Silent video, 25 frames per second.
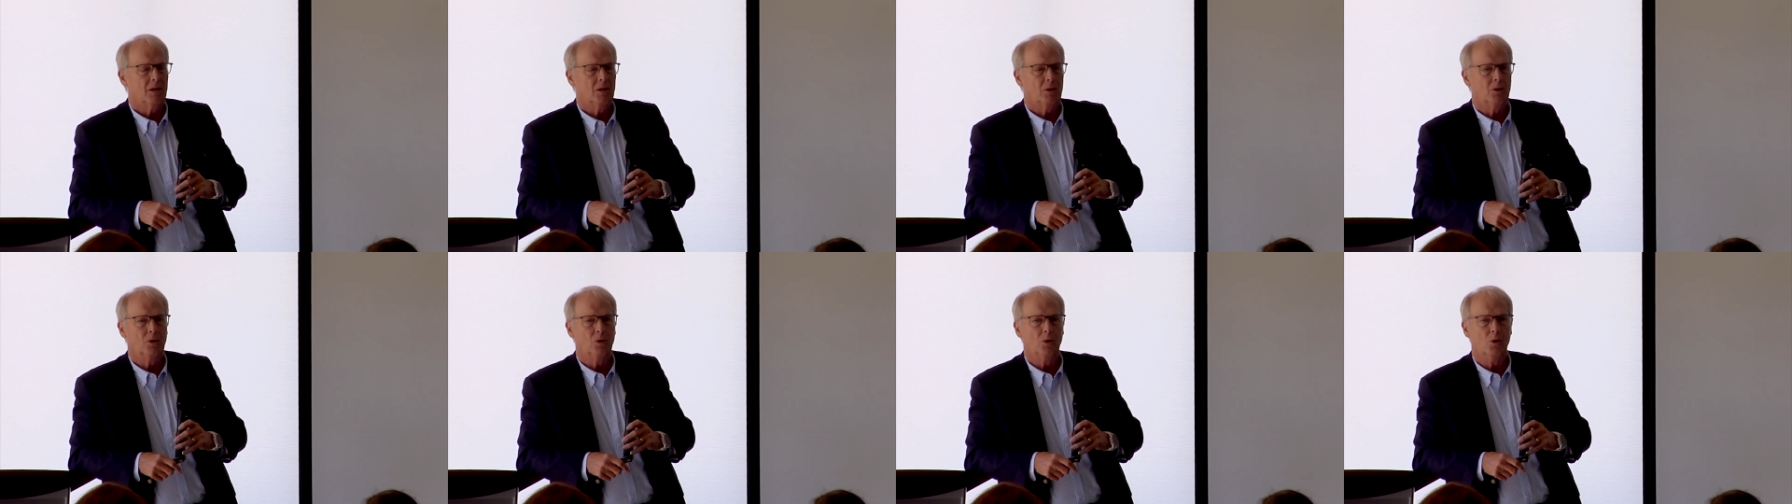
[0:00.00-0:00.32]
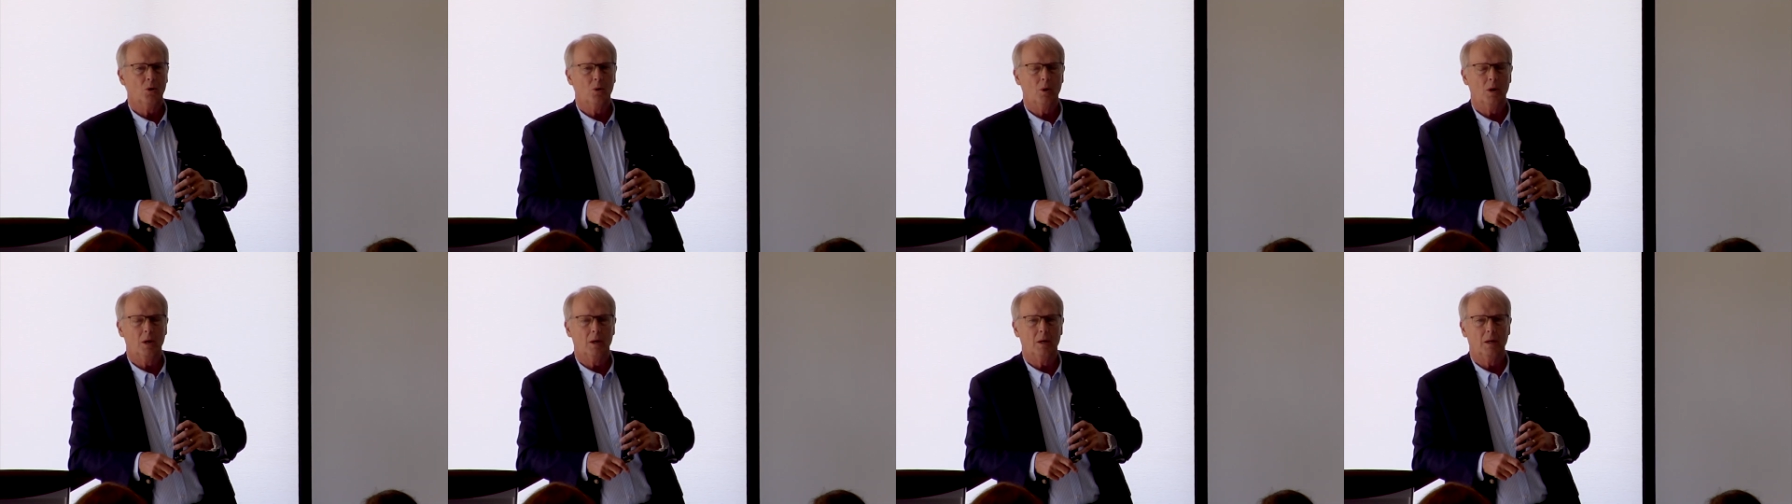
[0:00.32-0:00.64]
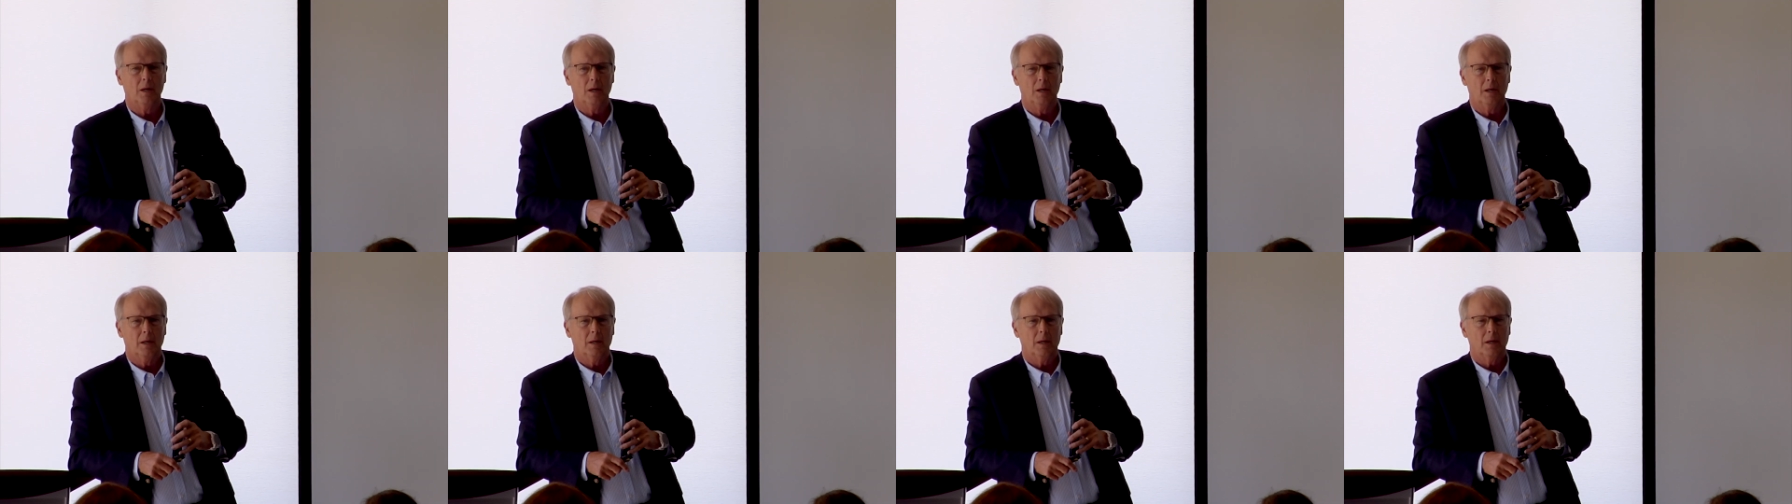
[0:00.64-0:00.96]
who
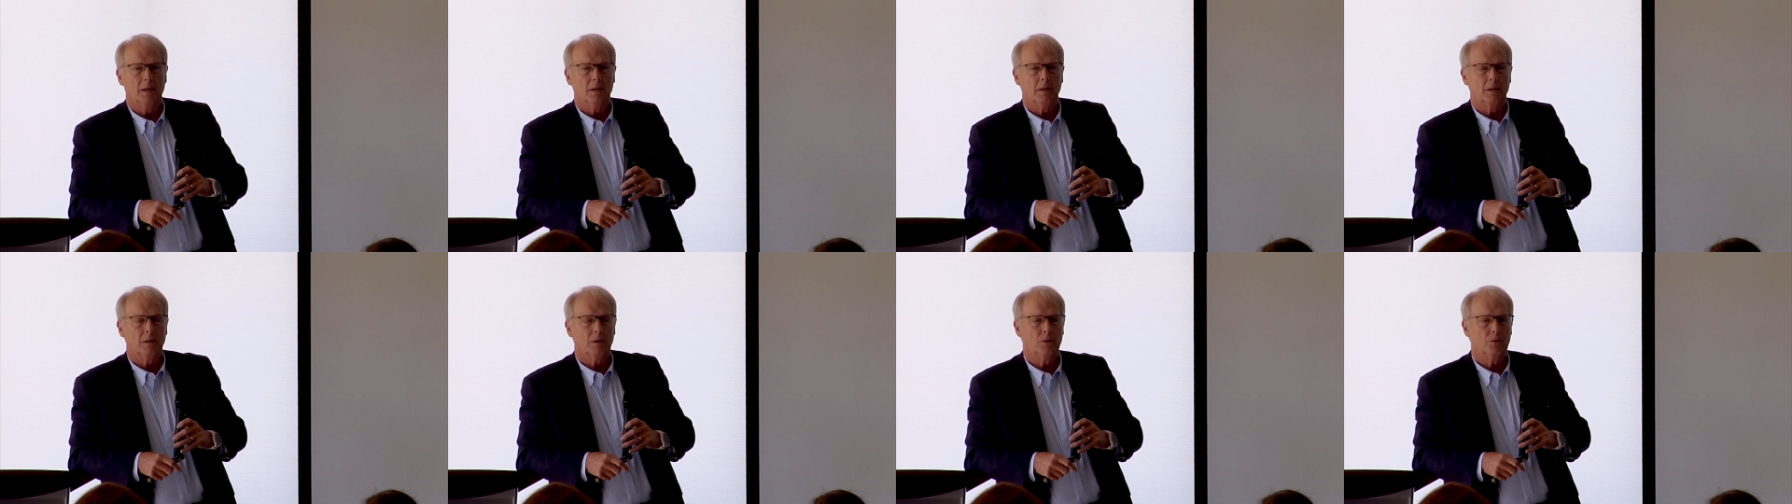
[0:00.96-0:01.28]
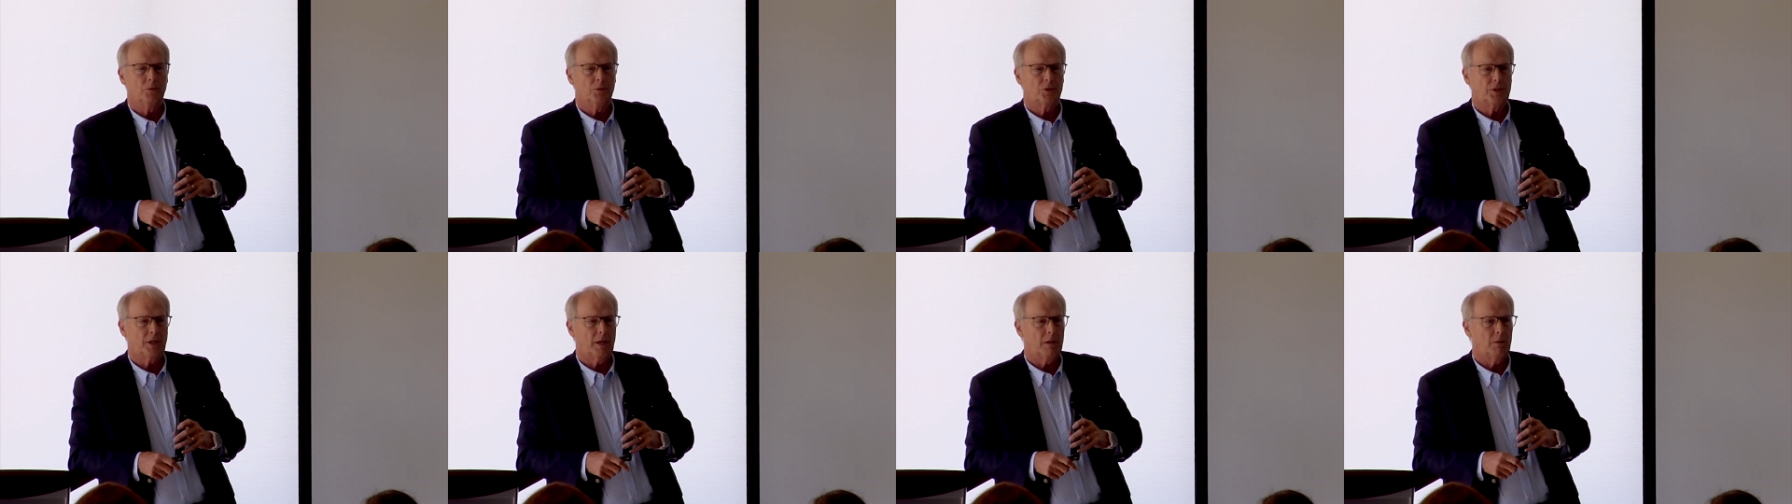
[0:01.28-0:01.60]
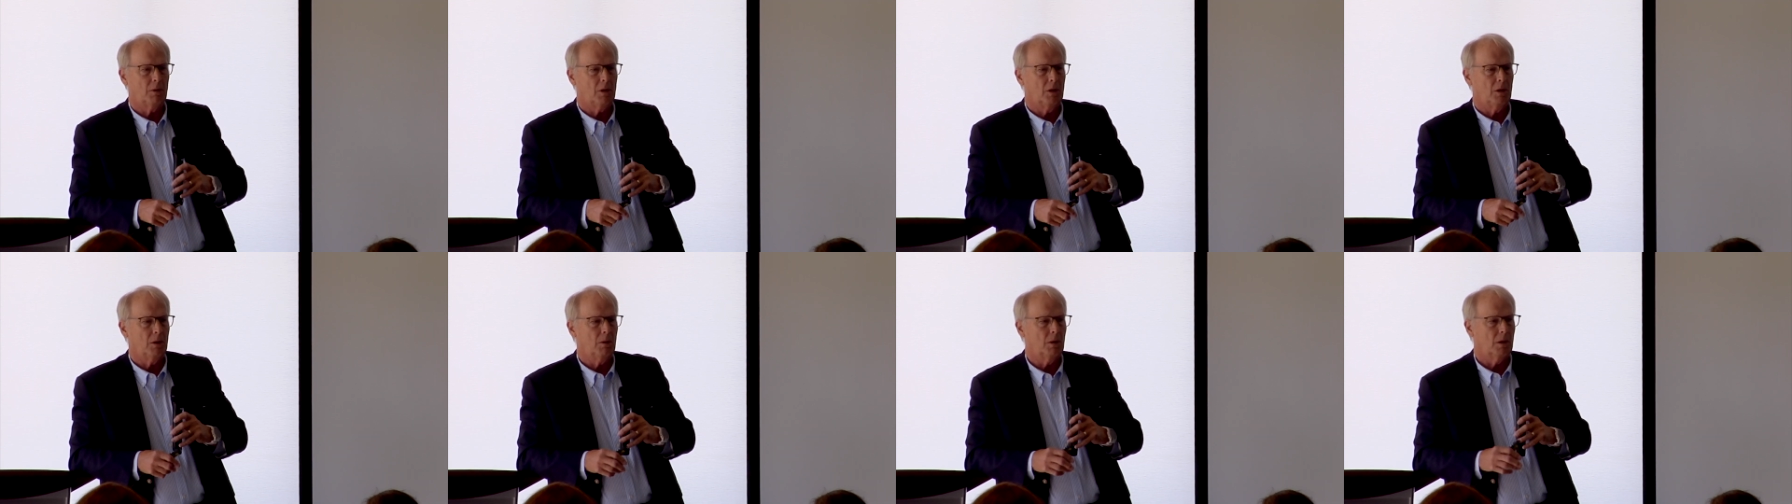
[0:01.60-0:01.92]

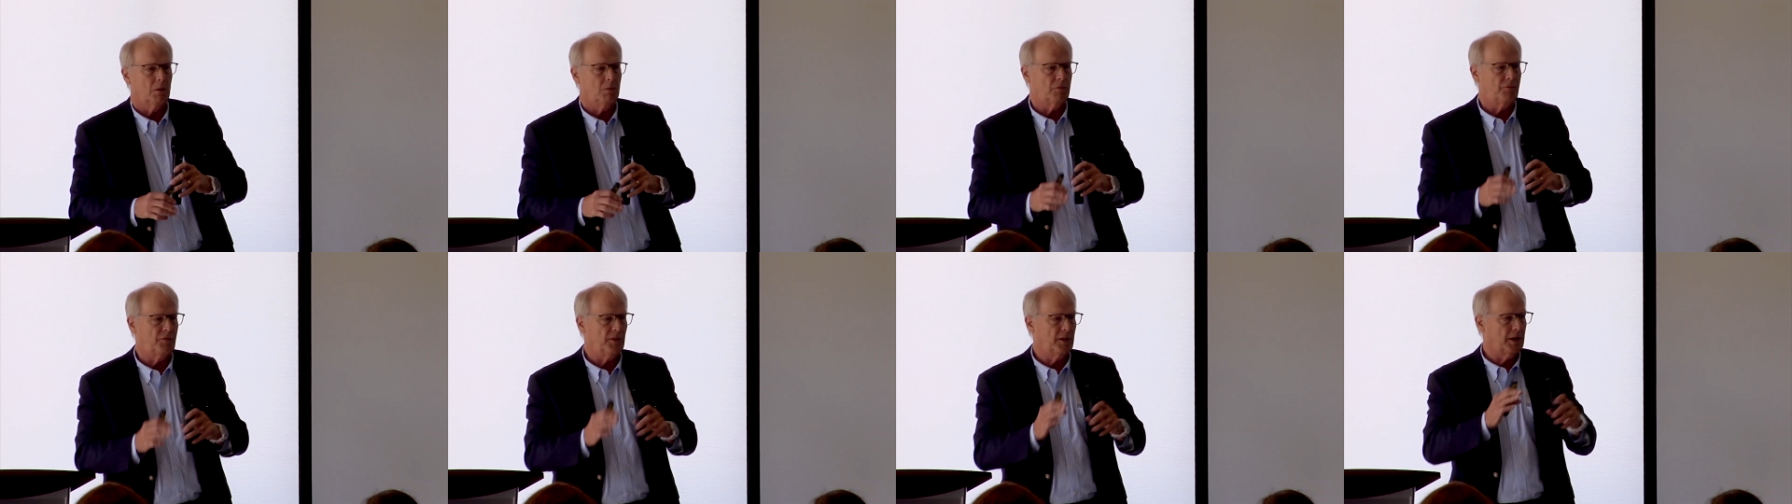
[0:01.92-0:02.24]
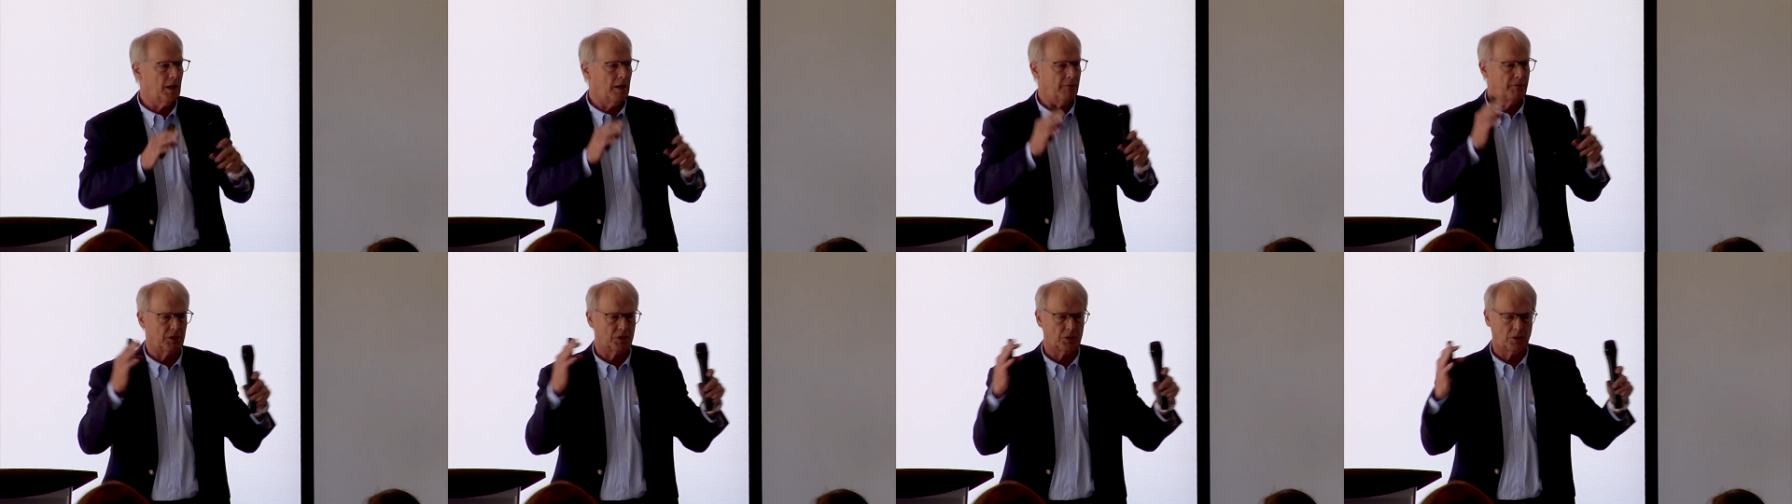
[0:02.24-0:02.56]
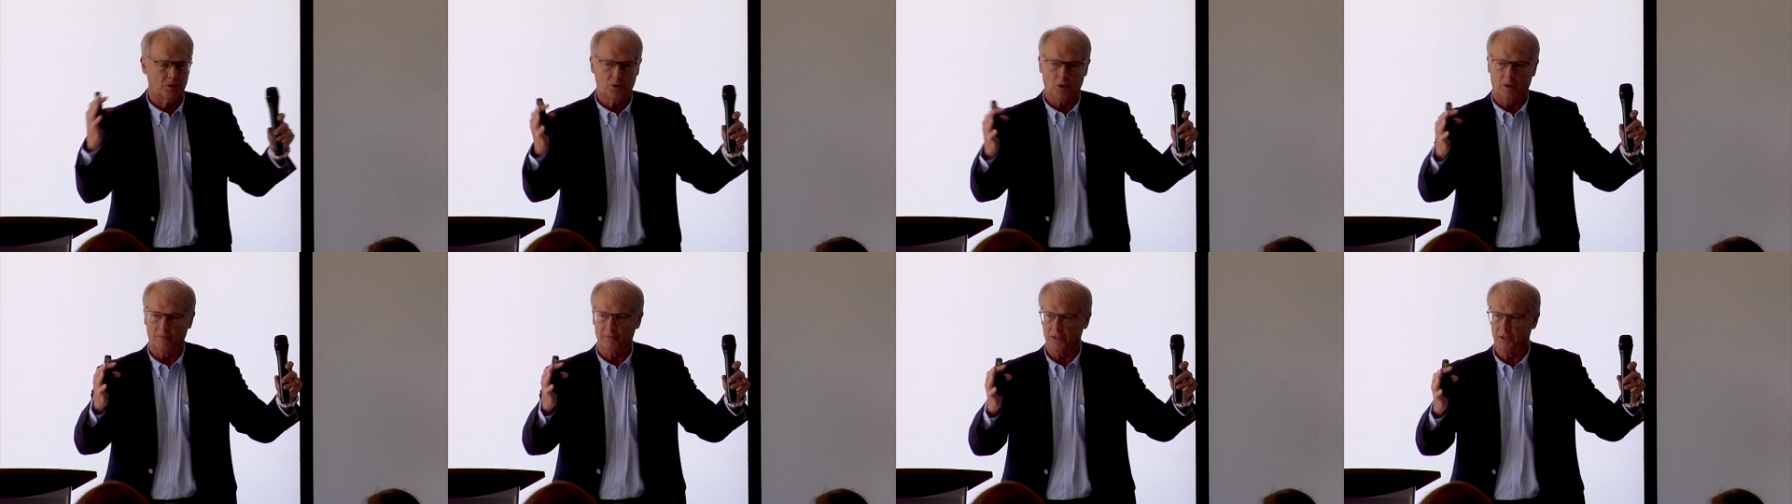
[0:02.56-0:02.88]
said Philadelphia is
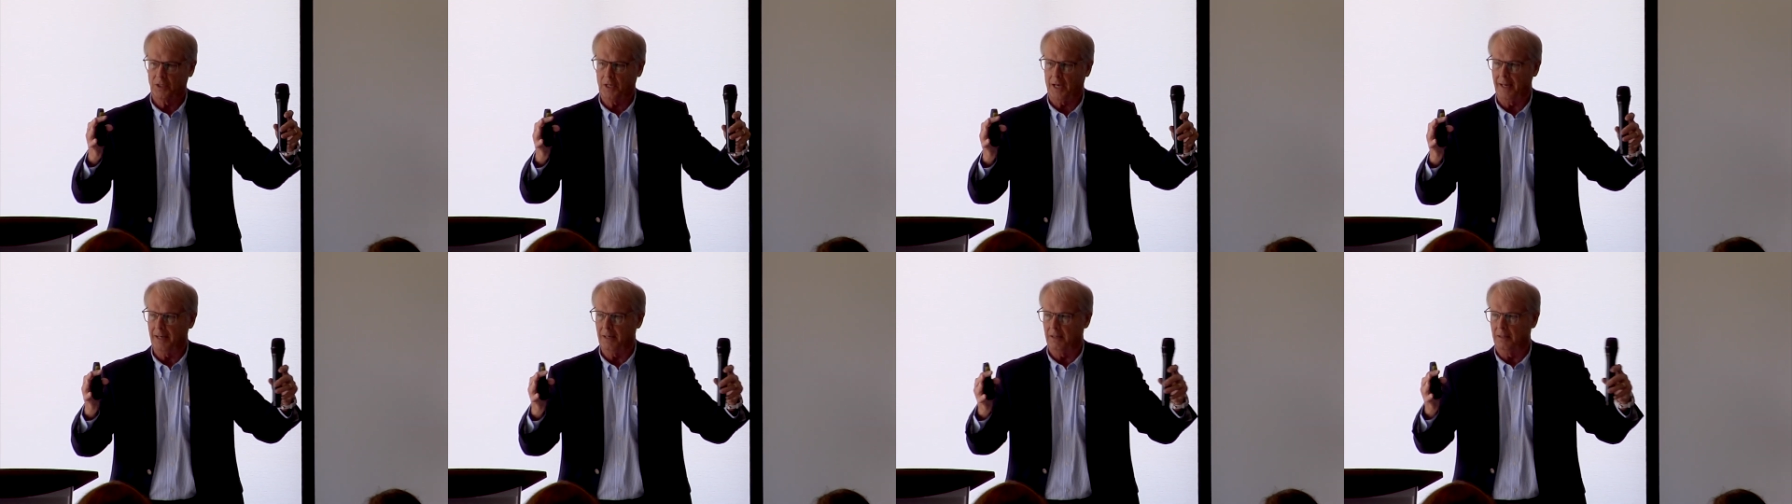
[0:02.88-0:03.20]
sort of a tight